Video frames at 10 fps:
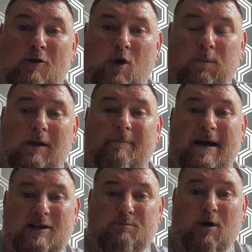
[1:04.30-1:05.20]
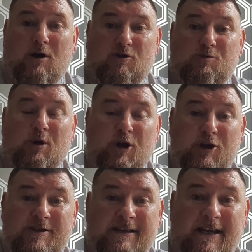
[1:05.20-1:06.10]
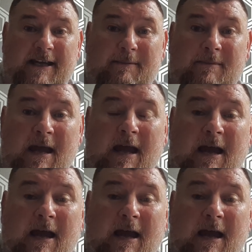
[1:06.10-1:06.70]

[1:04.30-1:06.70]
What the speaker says: couple of match balls per team,